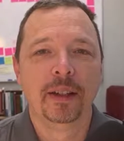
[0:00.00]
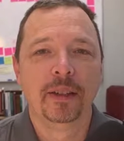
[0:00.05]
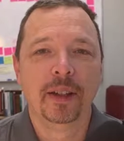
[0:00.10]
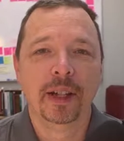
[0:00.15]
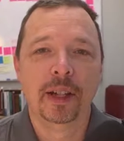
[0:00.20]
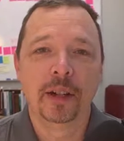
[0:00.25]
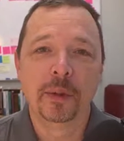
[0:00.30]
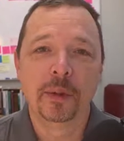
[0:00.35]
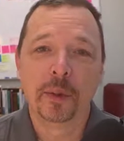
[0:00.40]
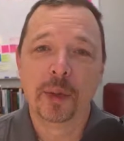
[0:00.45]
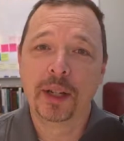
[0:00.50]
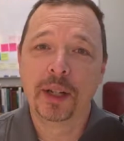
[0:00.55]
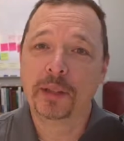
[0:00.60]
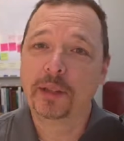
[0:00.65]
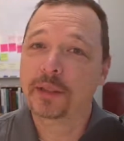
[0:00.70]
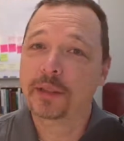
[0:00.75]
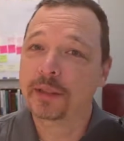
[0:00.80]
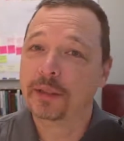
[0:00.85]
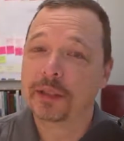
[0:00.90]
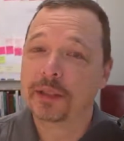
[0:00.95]
Well,
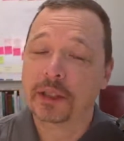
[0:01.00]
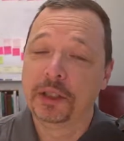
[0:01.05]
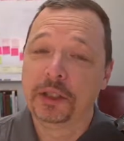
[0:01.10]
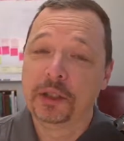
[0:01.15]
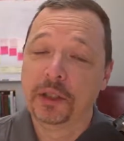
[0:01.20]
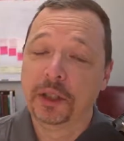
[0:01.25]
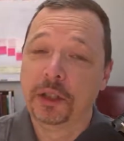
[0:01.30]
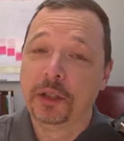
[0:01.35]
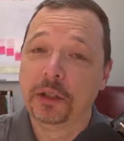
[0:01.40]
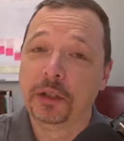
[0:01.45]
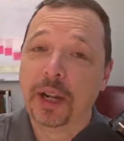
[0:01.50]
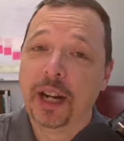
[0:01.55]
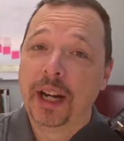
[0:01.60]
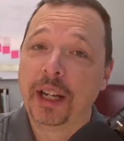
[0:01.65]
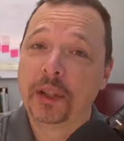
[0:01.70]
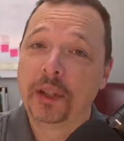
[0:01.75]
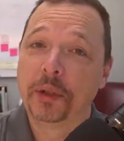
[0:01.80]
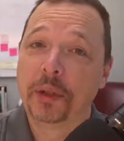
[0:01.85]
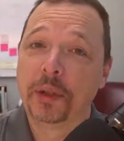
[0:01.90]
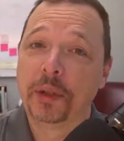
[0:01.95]
one, the, the
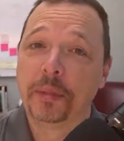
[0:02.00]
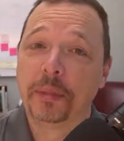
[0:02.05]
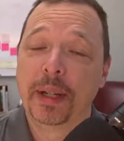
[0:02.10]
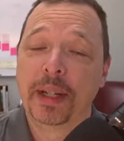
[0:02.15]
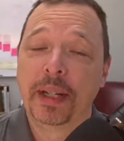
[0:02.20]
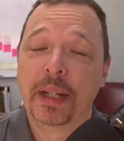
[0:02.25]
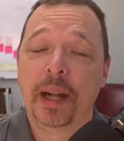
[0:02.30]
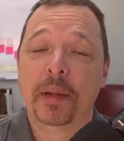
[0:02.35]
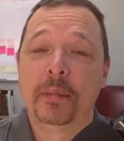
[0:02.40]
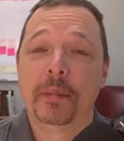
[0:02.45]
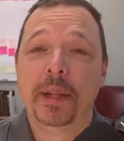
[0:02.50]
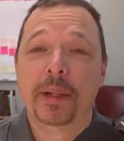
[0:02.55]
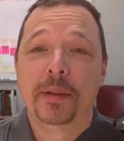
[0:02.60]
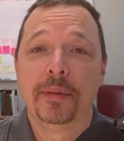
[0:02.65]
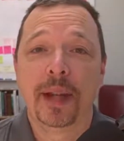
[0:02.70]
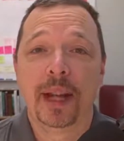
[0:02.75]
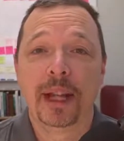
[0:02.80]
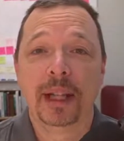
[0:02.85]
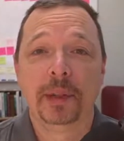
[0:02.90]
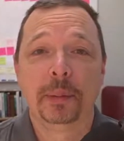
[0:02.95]
direct route may not be
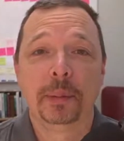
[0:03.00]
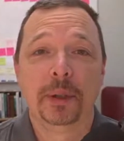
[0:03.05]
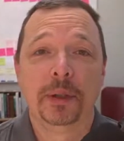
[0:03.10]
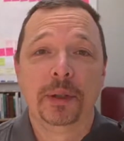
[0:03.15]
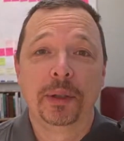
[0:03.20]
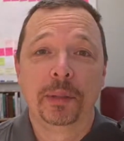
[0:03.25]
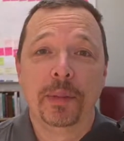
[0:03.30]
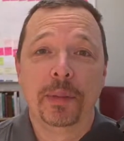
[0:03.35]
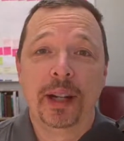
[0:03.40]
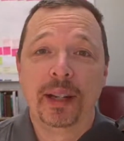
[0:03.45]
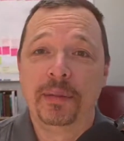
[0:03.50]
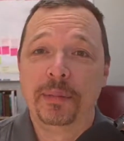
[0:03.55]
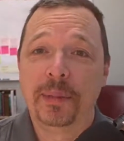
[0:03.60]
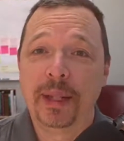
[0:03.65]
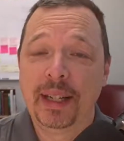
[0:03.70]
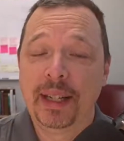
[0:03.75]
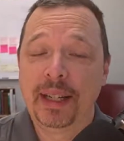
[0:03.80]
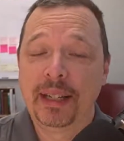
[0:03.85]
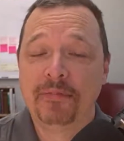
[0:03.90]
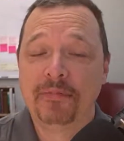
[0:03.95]
available or might
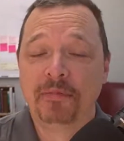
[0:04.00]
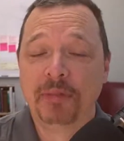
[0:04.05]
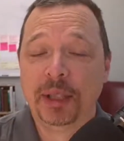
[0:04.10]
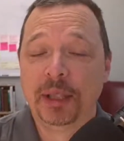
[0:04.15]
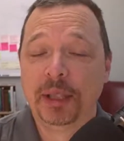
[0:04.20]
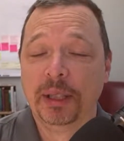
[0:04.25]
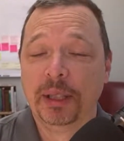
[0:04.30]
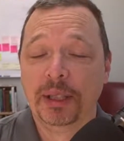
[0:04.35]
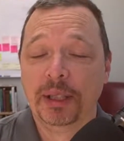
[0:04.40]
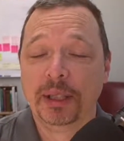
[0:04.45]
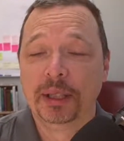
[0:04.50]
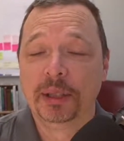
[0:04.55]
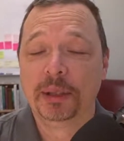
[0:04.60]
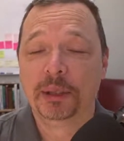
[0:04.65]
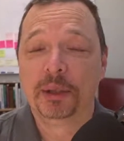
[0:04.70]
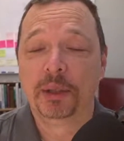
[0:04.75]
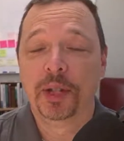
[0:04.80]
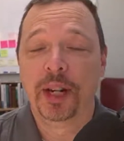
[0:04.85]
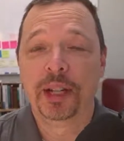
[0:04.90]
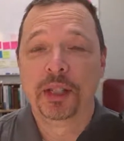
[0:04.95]
be a
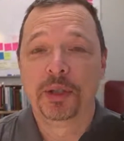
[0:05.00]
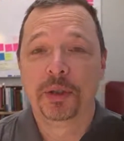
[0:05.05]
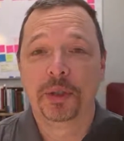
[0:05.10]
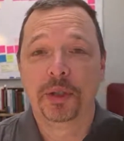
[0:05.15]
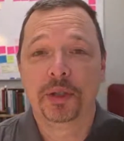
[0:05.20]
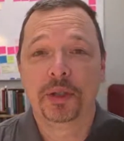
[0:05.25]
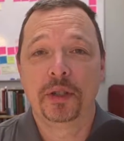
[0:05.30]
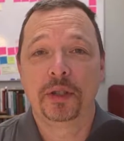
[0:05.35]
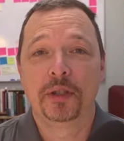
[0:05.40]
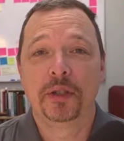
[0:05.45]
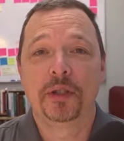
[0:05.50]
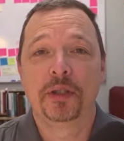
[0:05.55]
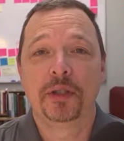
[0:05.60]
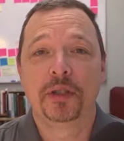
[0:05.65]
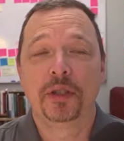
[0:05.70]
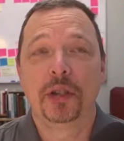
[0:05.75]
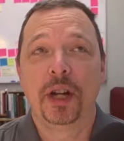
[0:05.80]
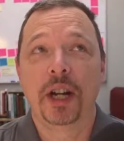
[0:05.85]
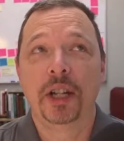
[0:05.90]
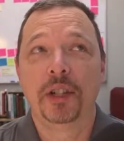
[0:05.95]
little treacherous to,
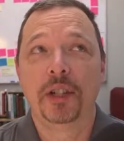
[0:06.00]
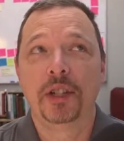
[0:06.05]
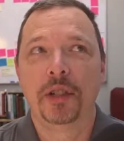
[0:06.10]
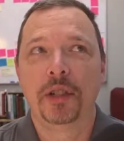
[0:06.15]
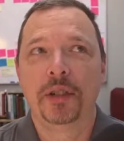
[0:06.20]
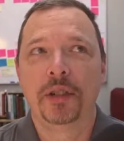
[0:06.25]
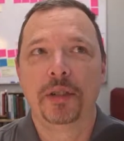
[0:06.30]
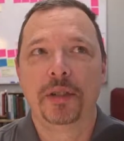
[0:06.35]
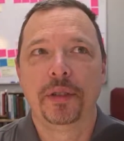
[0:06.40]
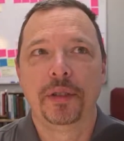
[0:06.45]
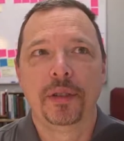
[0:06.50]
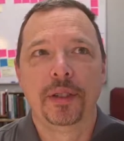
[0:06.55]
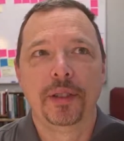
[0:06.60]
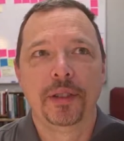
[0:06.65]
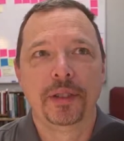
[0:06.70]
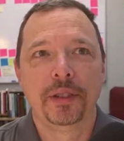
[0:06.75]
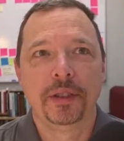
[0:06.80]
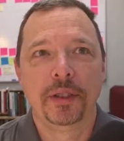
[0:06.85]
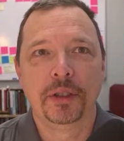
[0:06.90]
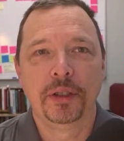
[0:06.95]
treacherous
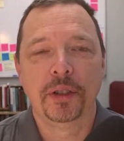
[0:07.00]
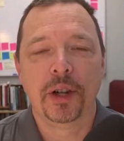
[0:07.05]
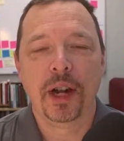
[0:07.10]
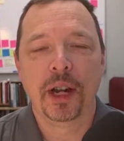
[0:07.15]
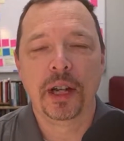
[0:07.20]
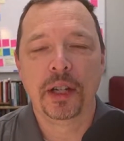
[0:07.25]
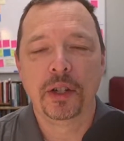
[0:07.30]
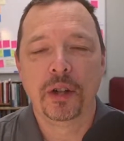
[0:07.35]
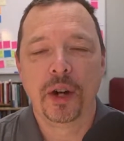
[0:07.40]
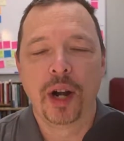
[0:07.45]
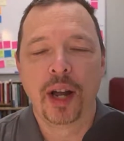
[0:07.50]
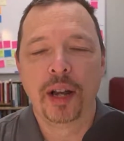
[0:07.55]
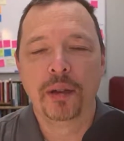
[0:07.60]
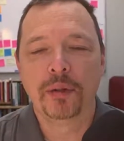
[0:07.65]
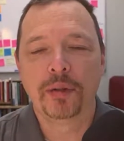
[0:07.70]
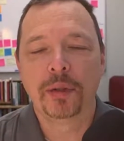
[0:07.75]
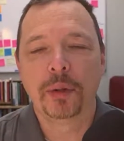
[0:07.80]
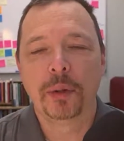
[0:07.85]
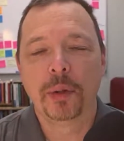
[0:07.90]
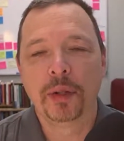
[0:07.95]
to try and
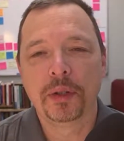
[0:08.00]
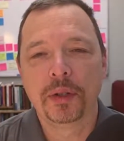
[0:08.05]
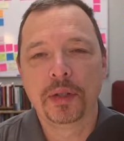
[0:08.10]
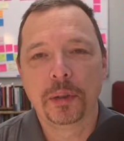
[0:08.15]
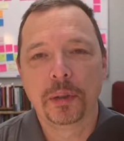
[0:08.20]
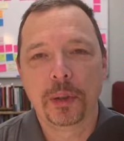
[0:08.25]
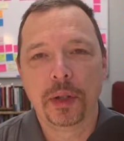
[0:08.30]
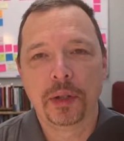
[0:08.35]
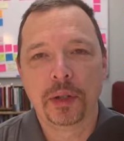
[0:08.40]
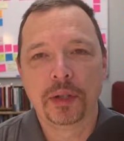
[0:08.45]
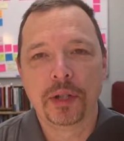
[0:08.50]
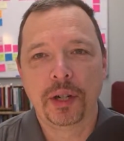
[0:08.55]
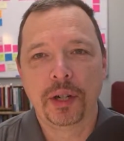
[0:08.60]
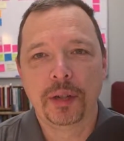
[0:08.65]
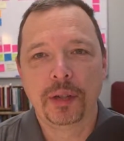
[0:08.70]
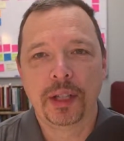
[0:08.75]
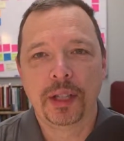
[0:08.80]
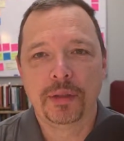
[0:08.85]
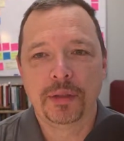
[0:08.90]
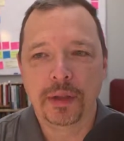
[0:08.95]
drive. So what are some
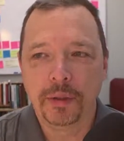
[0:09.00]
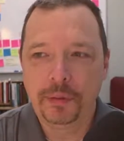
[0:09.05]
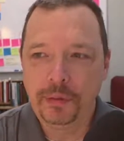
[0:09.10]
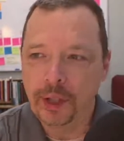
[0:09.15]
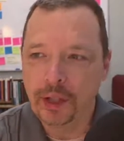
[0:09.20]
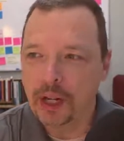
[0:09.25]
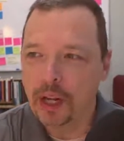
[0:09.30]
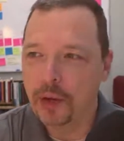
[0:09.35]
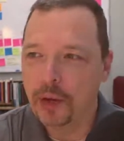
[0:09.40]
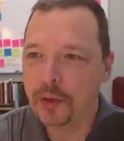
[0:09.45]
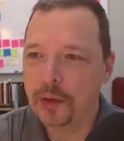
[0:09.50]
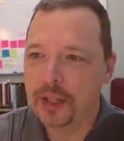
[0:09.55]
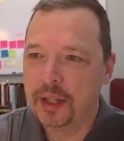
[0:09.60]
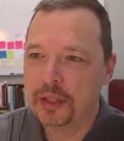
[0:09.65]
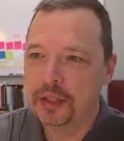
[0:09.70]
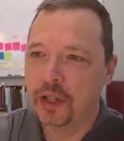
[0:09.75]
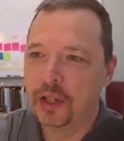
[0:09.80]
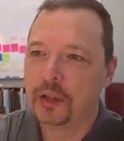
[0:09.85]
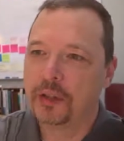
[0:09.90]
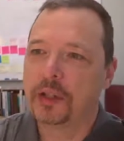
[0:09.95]
alternatives? If you go
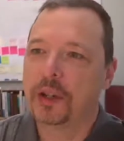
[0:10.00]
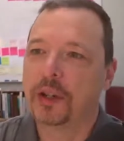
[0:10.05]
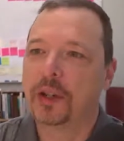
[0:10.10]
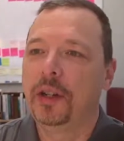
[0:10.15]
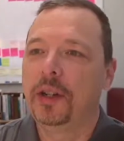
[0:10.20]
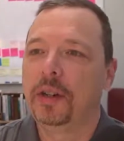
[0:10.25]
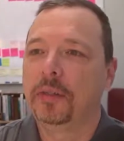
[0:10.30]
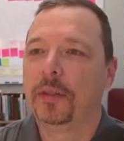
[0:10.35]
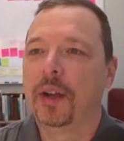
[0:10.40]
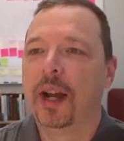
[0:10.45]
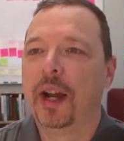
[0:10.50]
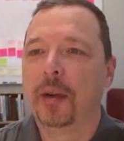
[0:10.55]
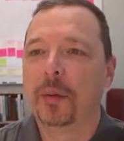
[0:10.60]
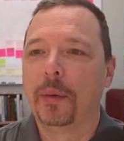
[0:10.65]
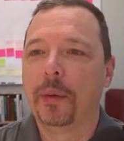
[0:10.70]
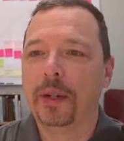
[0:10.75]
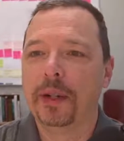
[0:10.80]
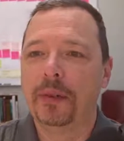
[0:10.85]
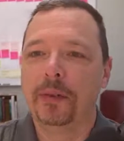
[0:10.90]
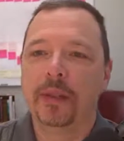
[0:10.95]
this alternative
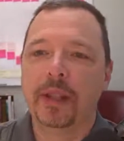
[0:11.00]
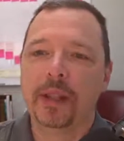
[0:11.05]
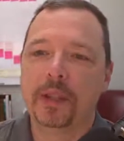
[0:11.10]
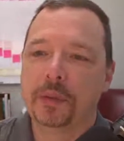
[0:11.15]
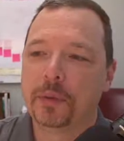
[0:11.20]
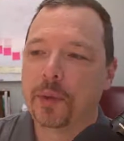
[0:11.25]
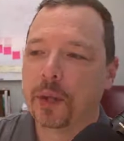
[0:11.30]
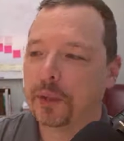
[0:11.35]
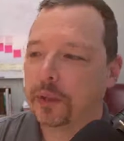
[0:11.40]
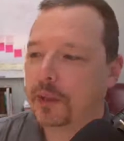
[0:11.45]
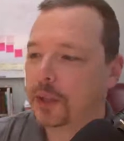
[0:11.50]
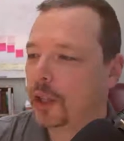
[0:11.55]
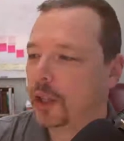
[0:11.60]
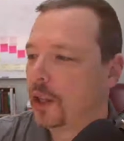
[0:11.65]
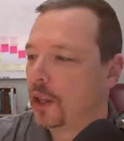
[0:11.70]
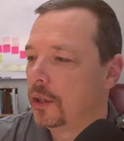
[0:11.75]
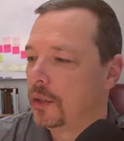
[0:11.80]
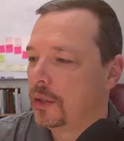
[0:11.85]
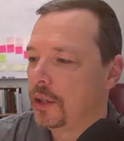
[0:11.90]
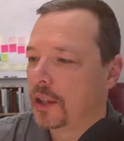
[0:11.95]
route, what if this road's
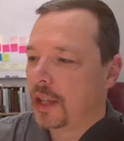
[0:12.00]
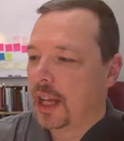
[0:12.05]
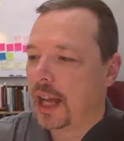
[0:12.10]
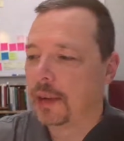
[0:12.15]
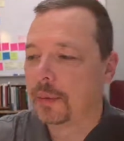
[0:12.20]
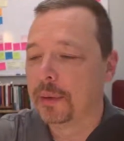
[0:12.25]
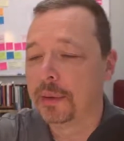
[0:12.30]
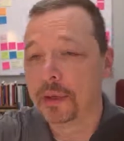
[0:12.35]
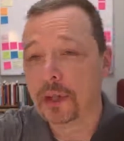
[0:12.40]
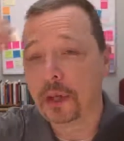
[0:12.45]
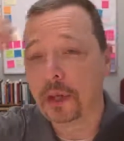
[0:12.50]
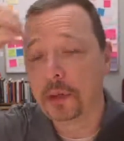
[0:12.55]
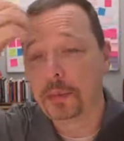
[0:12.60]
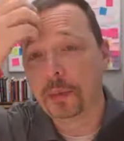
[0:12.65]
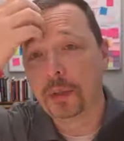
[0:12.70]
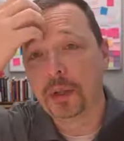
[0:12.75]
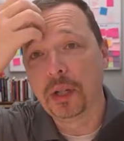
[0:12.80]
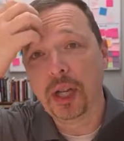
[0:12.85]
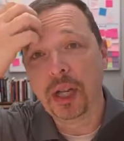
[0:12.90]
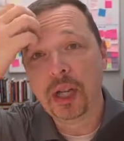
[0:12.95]
closed and that one's
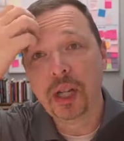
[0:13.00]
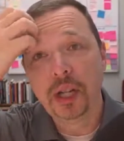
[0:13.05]
open?